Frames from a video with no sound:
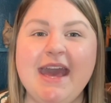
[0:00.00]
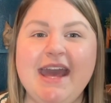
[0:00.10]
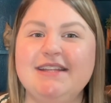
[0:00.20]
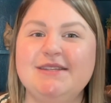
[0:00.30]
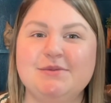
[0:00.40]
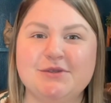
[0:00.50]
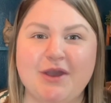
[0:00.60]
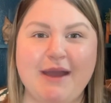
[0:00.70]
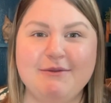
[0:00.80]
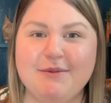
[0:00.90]
and
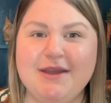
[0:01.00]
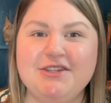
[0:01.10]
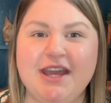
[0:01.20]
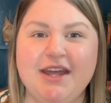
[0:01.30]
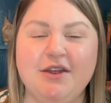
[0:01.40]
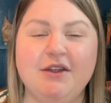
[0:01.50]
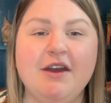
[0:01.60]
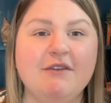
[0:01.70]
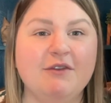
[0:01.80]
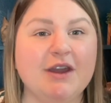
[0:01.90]
subscribe to my channel
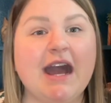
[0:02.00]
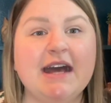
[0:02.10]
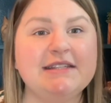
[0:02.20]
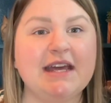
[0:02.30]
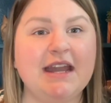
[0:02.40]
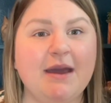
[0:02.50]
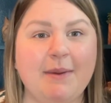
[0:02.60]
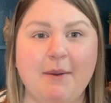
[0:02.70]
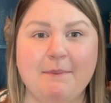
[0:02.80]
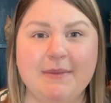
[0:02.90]
for content
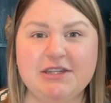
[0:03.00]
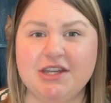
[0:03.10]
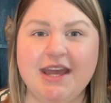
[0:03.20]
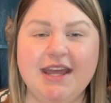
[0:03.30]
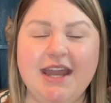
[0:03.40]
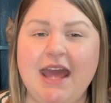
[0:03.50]
about Michigan